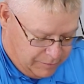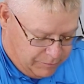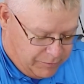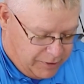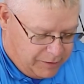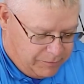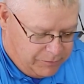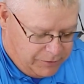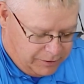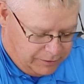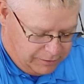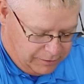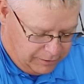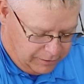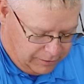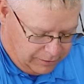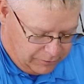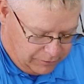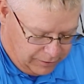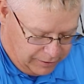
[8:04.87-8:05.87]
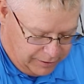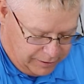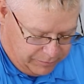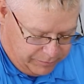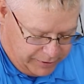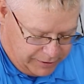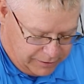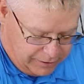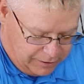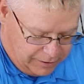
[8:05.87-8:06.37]
Might be a little early to
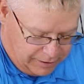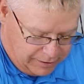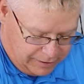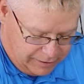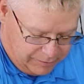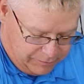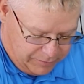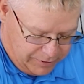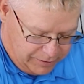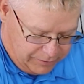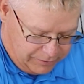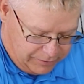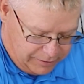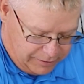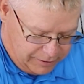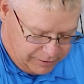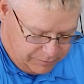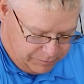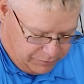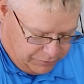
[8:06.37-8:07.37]
be talking about this,